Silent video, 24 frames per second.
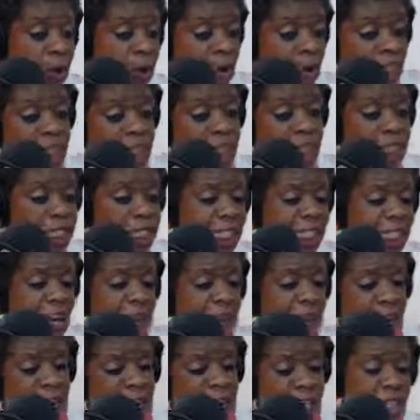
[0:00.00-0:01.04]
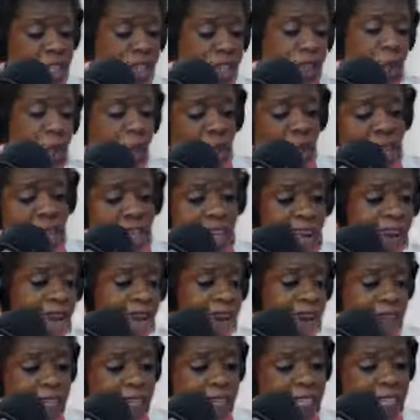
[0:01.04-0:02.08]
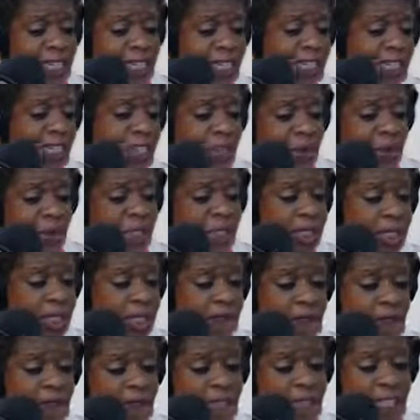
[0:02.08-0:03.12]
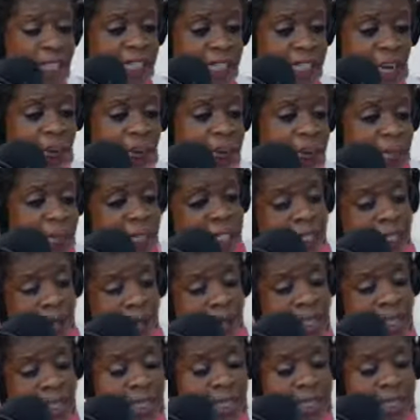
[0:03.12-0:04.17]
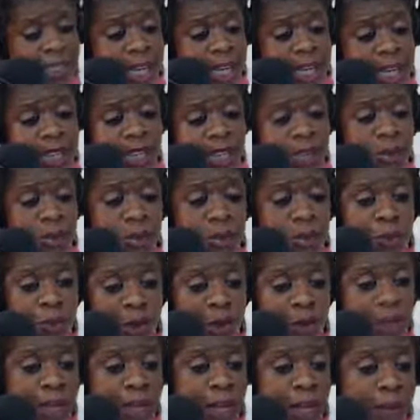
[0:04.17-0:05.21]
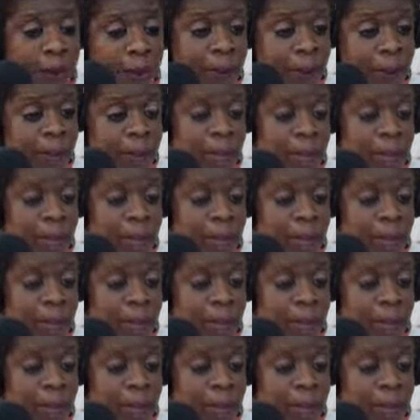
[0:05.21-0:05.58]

marching together and it's all lovely and it's all, you know, lovely jubbly, as we used to say in school growing up.